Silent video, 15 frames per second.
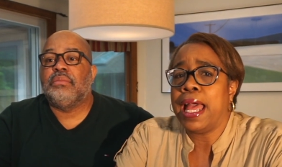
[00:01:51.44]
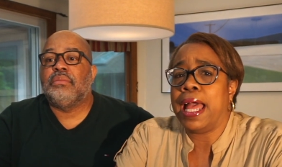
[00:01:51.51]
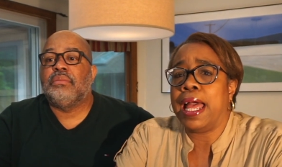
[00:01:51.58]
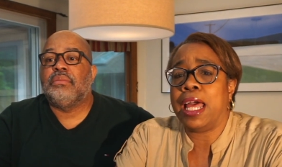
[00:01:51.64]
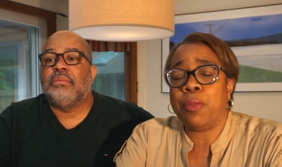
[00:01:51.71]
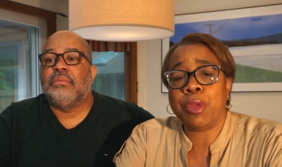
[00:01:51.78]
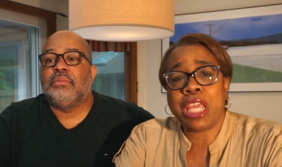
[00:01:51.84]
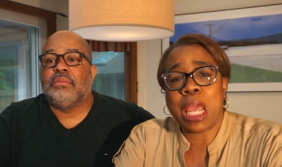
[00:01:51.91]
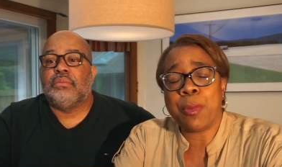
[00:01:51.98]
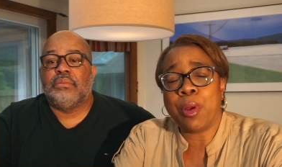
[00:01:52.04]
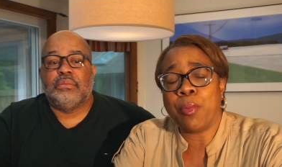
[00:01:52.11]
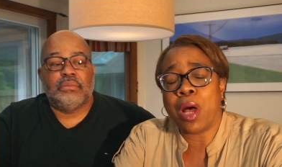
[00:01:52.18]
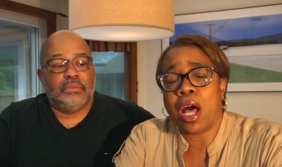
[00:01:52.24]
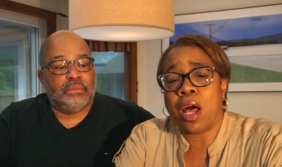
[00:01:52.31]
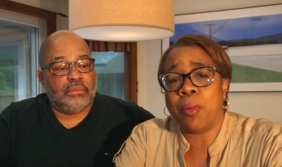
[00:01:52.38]
Speaker 1: and became a
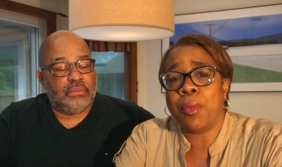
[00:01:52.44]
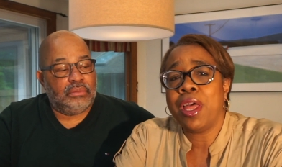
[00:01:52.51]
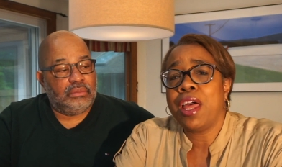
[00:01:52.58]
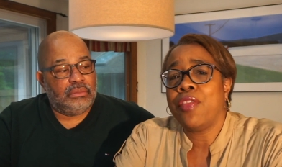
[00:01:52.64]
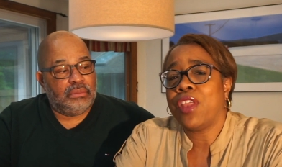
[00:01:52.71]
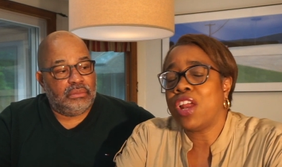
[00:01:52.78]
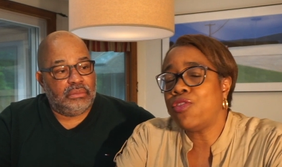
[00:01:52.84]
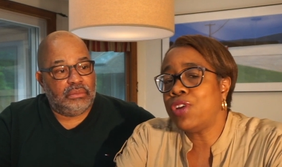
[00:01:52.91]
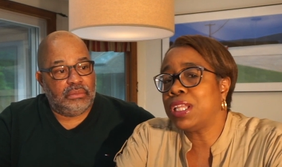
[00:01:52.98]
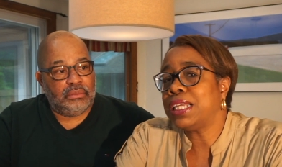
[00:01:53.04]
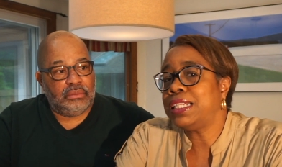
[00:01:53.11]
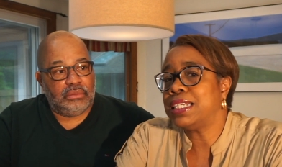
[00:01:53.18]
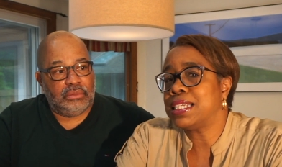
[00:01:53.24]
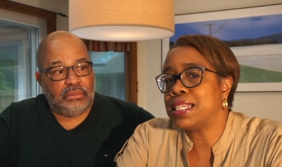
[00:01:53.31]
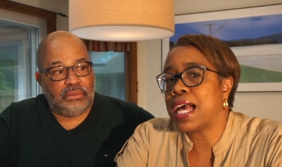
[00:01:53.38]
mom that I
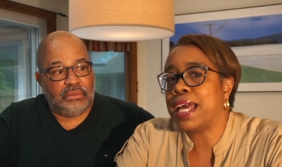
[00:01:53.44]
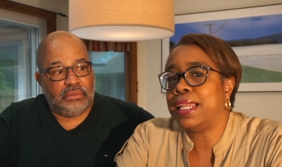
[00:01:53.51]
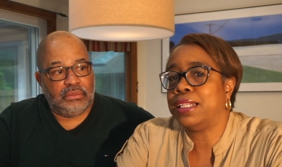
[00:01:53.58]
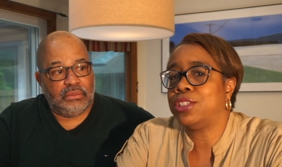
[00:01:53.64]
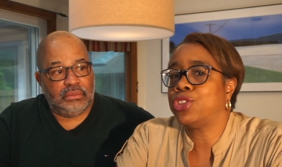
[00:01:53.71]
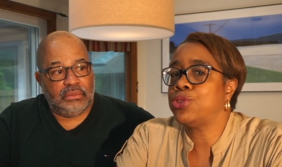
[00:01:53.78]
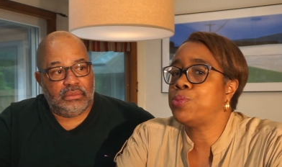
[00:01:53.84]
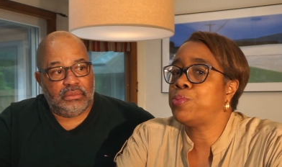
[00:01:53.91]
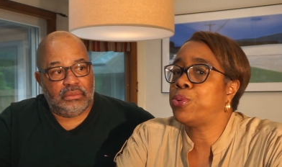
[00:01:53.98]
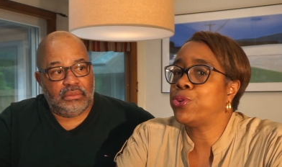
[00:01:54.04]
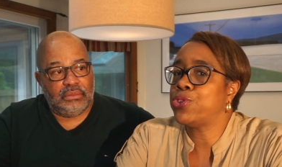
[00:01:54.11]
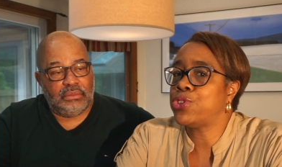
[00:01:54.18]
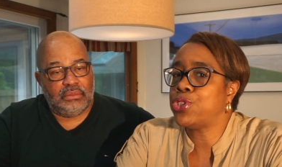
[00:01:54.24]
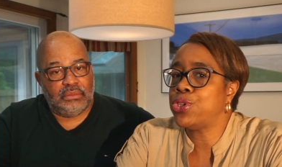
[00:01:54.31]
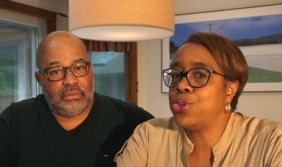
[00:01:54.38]
really decided to
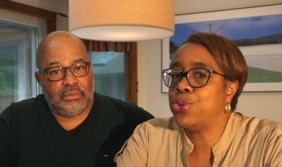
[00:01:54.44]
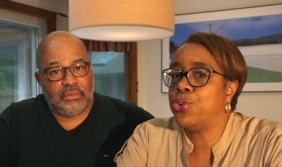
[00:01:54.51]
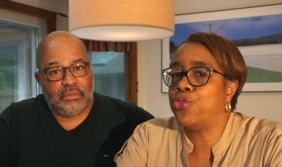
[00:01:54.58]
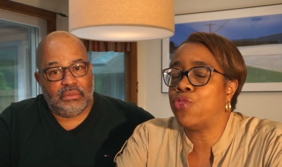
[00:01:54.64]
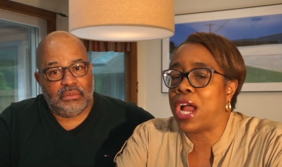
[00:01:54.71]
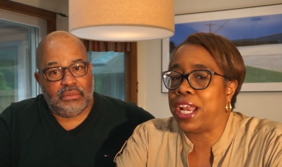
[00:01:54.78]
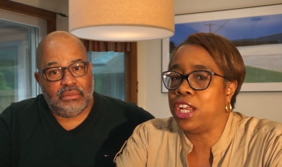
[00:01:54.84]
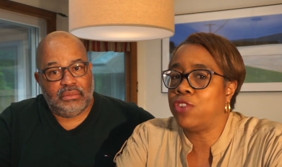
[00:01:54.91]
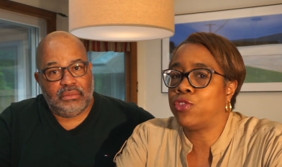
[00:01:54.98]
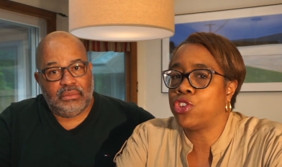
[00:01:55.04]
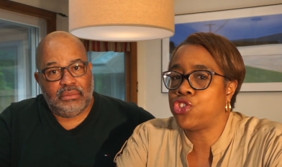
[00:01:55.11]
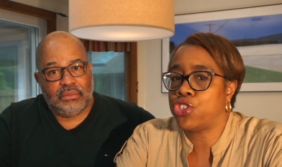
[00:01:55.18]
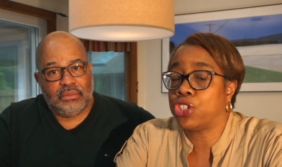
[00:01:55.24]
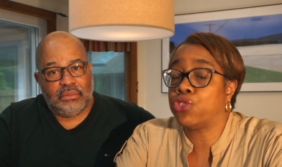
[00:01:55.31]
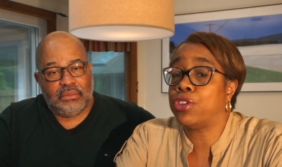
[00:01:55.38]
pursue writing for
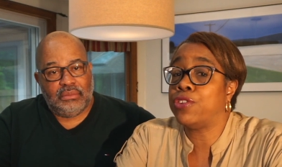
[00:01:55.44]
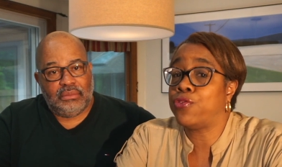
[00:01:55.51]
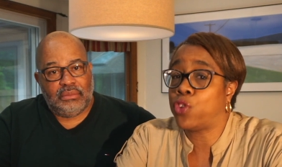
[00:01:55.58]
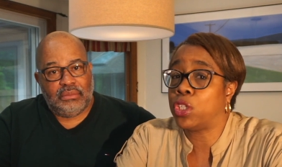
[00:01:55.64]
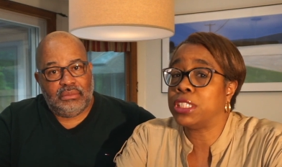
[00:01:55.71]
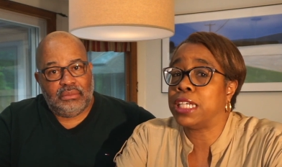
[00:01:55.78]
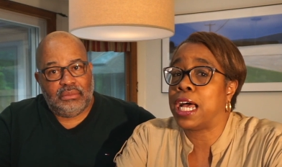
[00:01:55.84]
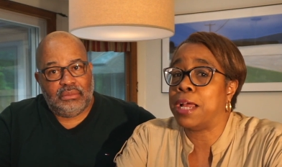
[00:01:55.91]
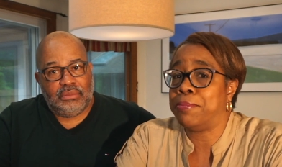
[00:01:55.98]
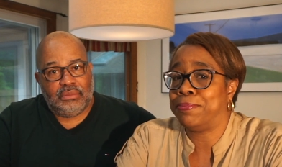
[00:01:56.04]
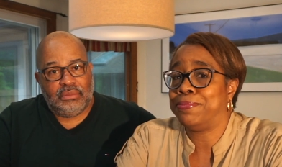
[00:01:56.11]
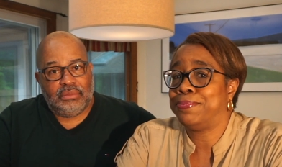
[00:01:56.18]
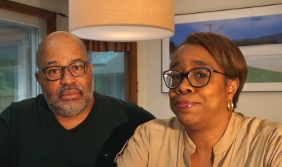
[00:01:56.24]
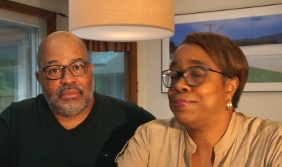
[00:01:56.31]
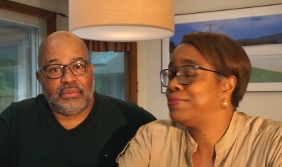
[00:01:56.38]
children full time.
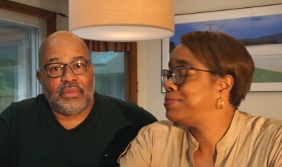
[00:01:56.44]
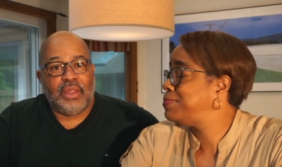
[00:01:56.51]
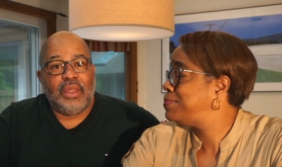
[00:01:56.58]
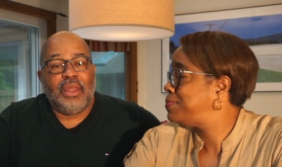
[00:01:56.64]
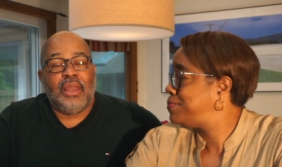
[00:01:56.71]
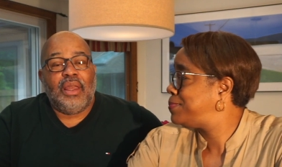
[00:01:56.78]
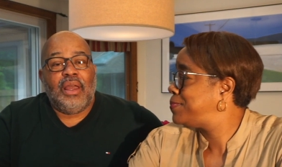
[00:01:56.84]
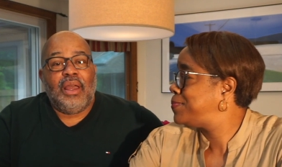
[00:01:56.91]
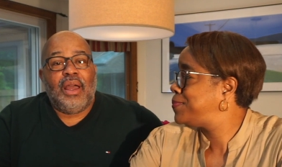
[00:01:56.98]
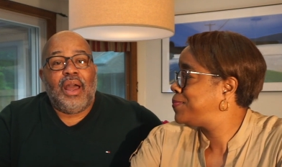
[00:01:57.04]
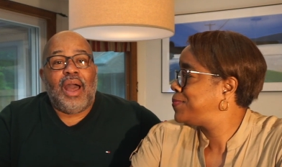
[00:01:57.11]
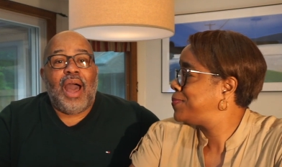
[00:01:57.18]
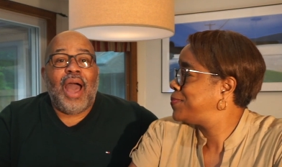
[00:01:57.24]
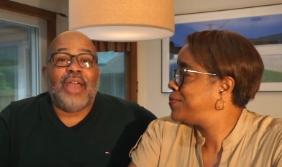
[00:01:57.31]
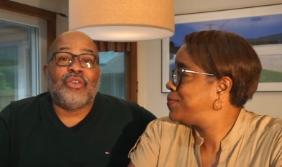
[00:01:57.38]

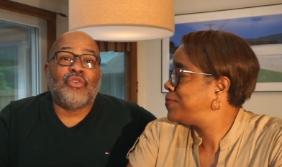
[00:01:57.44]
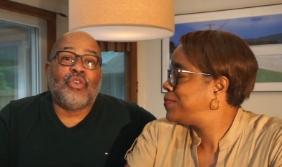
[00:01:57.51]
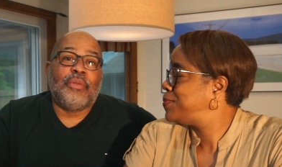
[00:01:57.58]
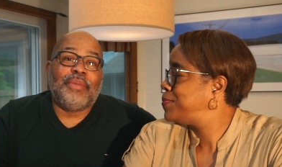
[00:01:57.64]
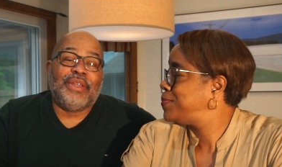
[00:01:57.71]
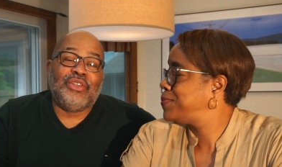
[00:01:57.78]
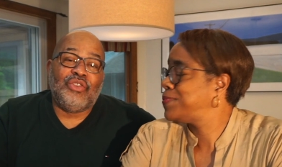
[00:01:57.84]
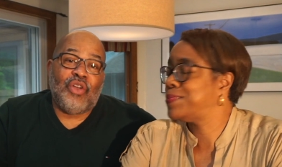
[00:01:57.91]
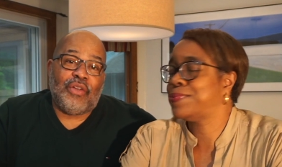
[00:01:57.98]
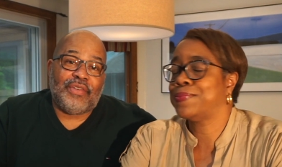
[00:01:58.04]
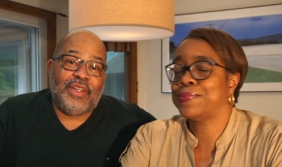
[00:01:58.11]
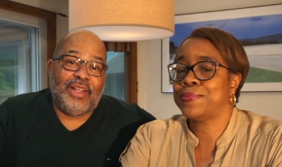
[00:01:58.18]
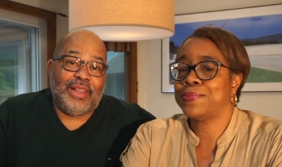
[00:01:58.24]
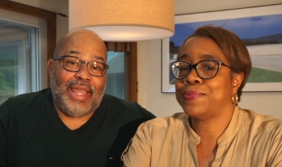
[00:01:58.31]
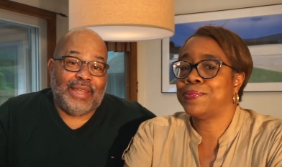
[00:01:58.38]
Speaker 2: I grew up in North
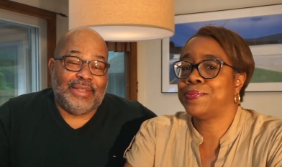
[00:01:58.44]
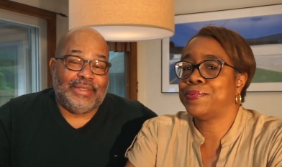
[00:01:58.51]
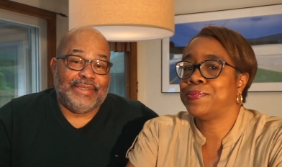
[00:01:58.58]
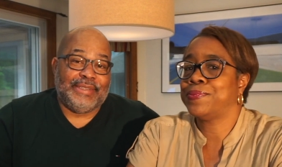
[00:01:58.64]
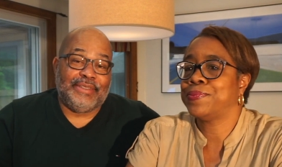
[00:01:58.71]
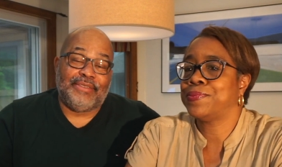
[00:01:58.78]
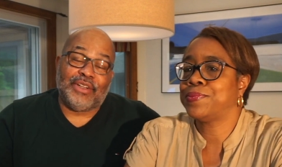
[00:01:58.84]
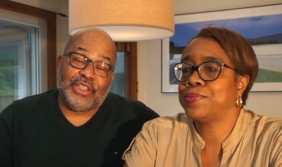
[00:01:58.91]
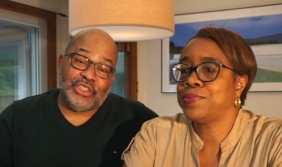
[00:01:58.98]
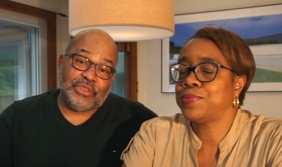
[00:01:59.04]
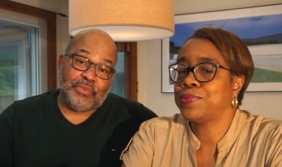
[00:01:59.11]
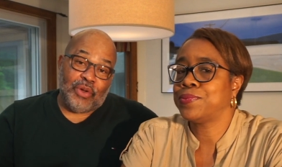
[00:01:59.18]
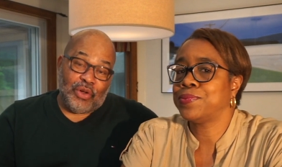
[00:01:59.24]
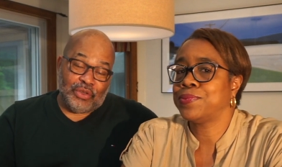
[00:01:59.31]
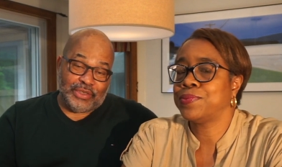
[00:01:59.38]
Carolina in a very
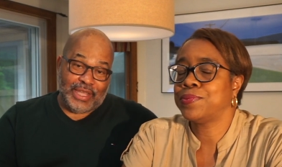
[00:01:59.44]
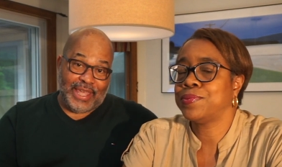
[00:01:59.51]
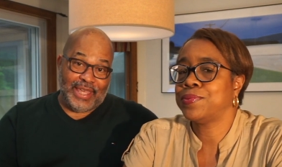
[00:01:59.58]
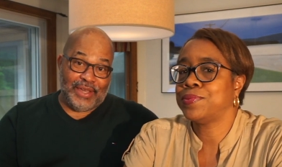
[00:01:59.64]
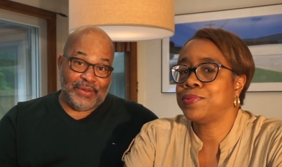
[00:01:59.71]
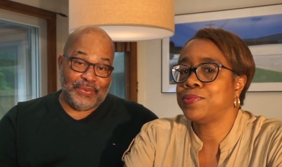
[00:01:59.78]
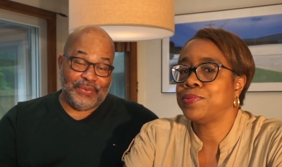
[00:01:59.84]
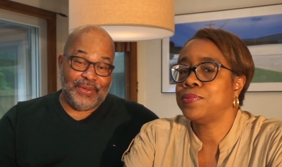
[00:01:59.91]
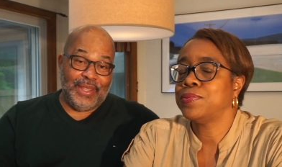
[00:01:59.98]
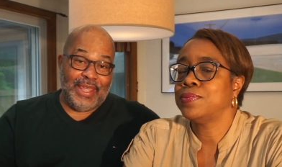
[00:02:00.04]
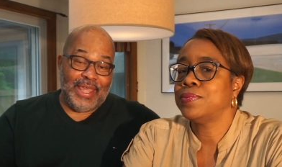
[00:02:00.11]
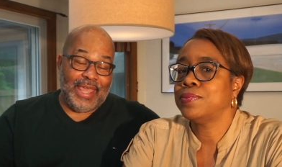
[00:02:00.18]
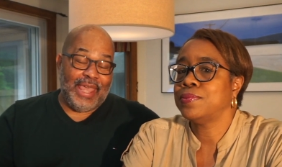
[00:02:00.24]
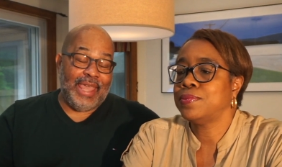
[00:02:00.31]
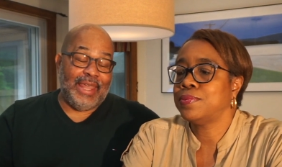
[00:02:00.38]
small town,
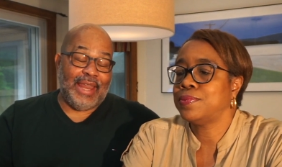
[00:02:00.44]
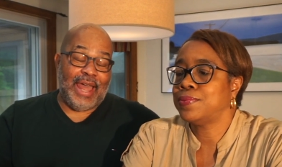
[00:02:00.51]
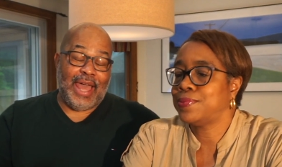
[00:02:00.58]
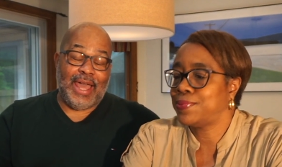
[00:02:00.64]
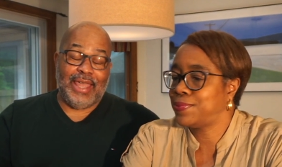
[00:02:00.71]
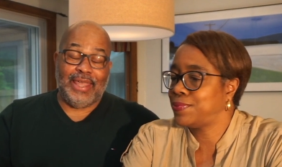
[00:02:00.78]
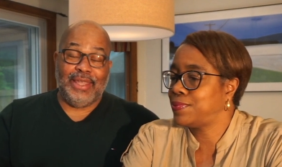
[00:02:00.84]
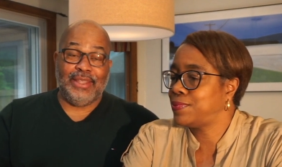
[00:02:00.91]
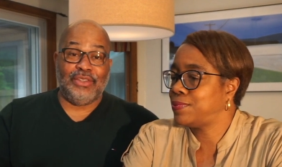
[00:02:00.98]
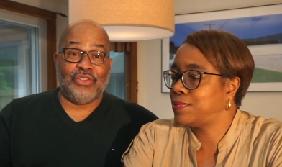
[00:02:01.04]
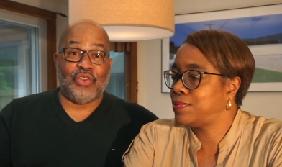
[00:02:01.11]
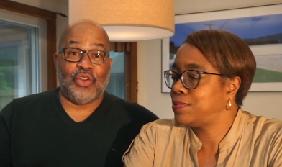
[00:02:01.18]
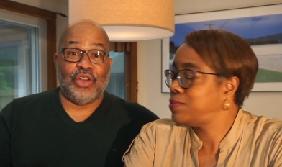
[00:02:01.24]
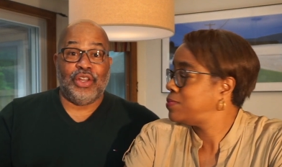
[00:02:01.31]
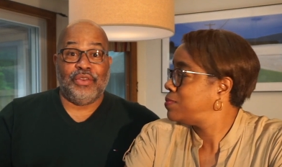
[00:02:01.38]
and I
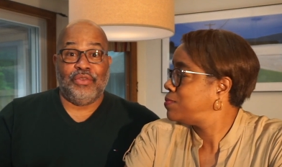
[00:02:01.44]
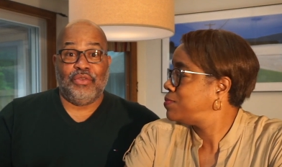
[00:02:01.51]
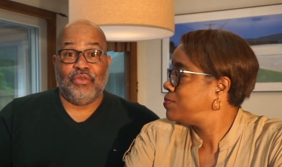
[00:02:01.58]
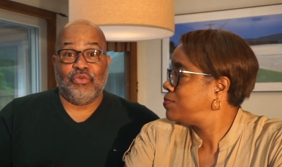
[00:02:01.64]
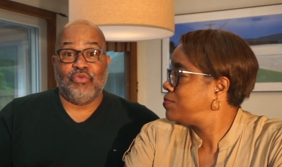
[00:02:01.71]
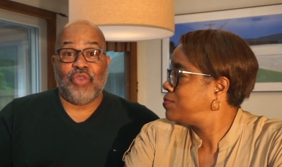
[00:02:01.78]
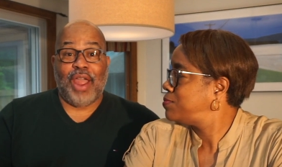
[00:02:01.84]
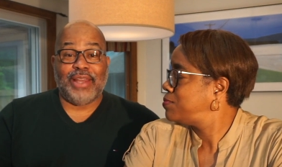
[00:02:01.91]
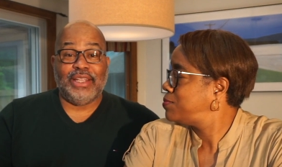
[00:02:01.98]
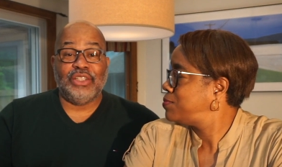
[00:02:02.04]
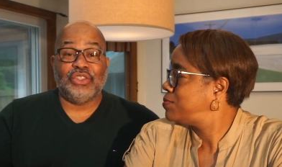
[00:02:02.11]
started writing